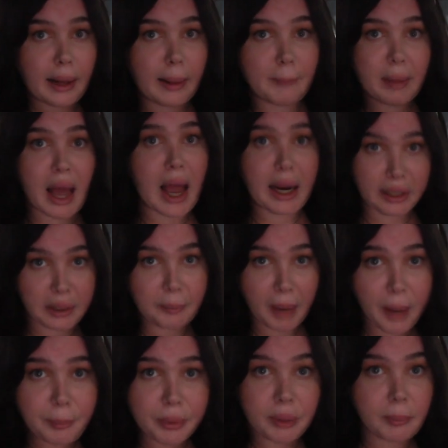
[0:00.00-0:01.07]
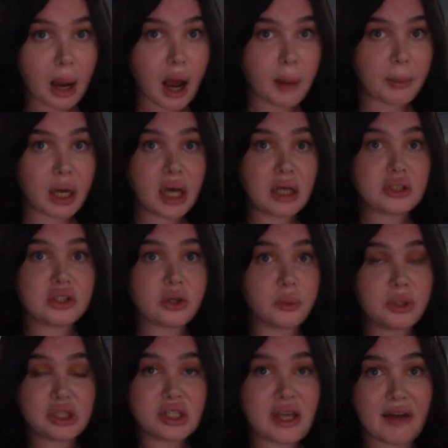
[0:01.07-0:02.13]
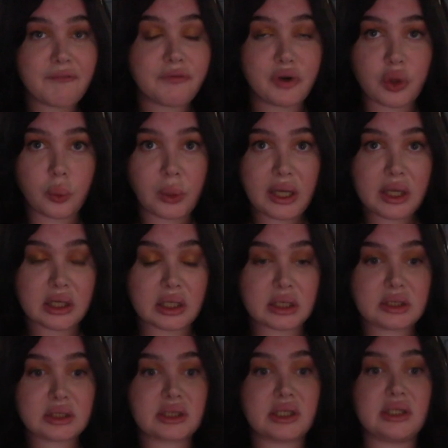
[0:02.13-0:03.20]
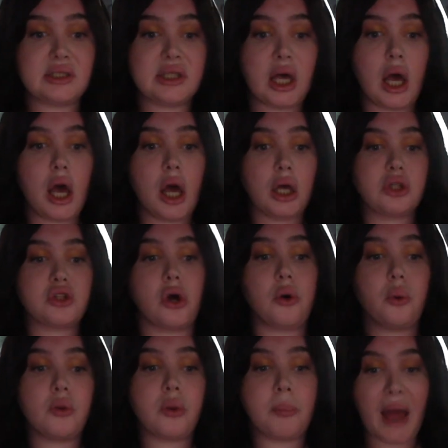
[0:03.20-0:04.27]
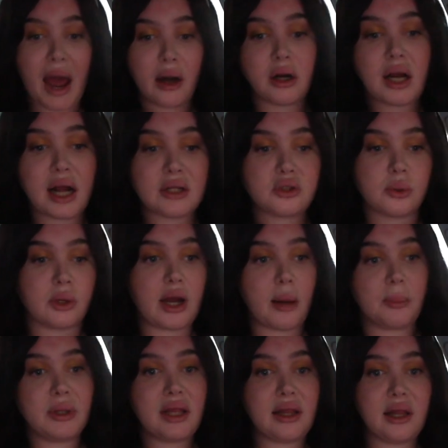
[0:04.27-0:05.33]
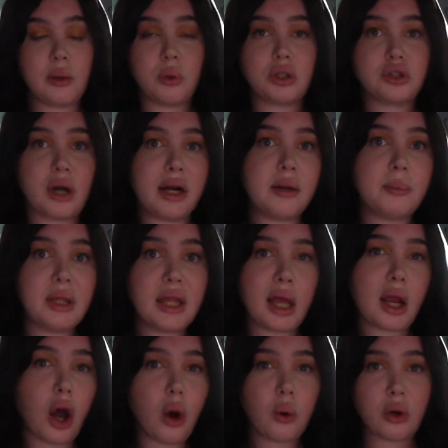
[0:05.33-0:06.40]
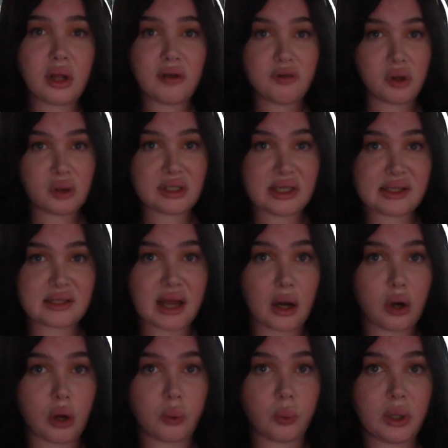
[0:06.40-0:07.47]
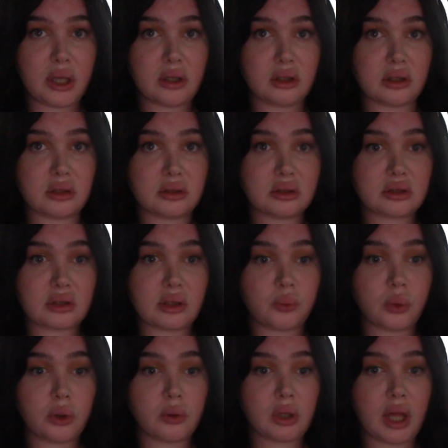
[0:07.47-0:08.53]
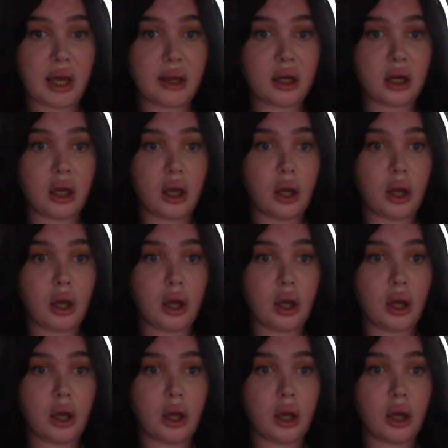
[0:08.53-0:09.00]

behind a bumper, mama, so we should get free wheels. Cause so the battery got sorted out, but then they were trying to be like, oh, we'll give you a discount on wheels. And we were like,